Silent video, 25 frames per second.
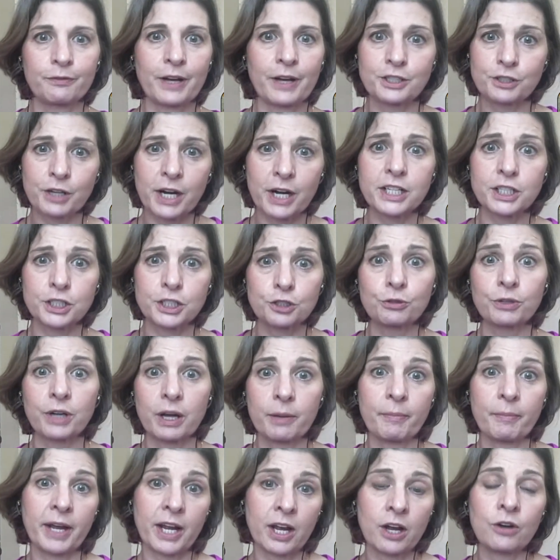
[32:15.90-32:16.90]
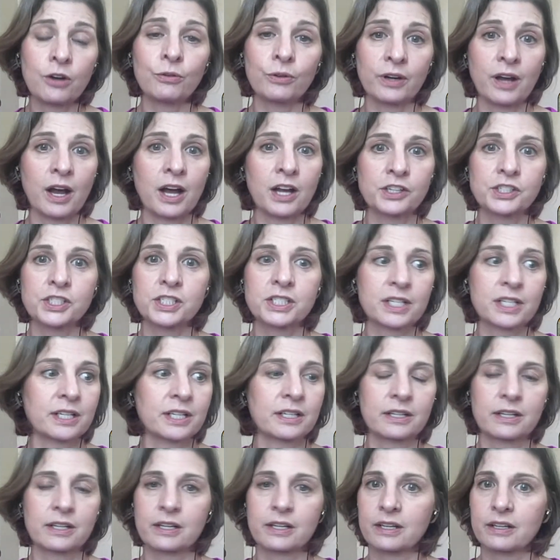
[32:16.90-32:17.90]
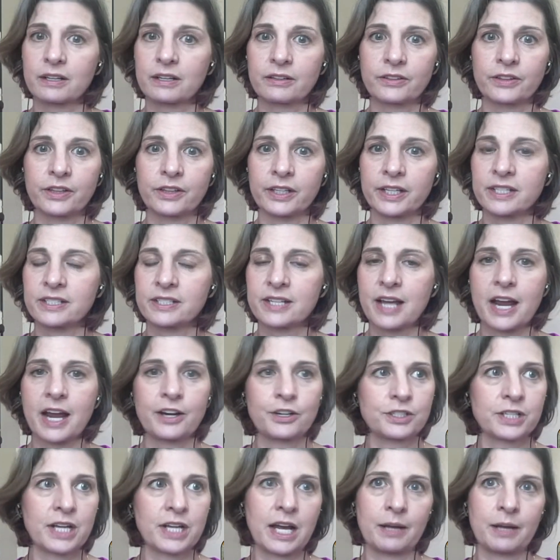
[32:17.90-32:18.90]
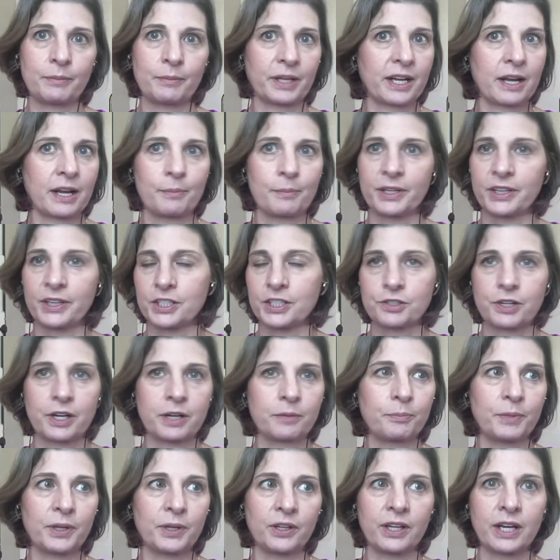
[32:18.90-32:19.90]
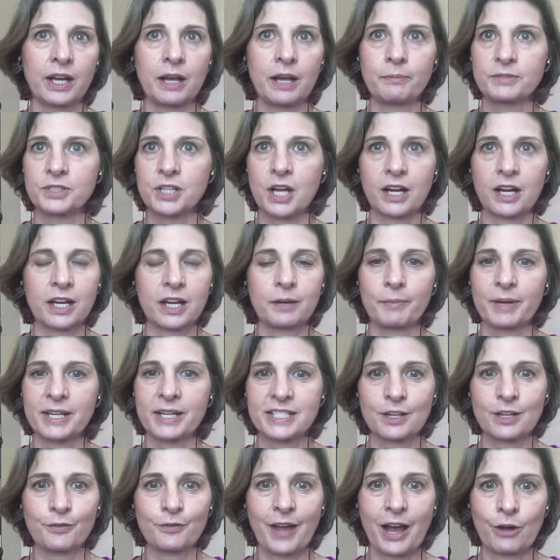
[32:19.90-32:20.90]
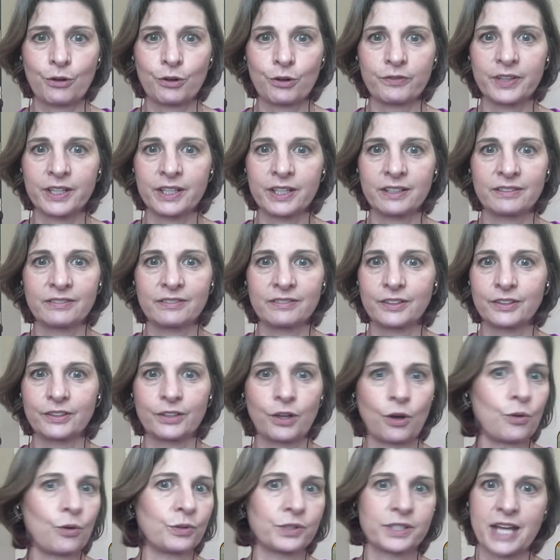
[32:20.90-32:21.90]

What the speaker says: try to do it on my own, I'll just the entire time like I'm on the treadmill and I'm talking myself out of it the whole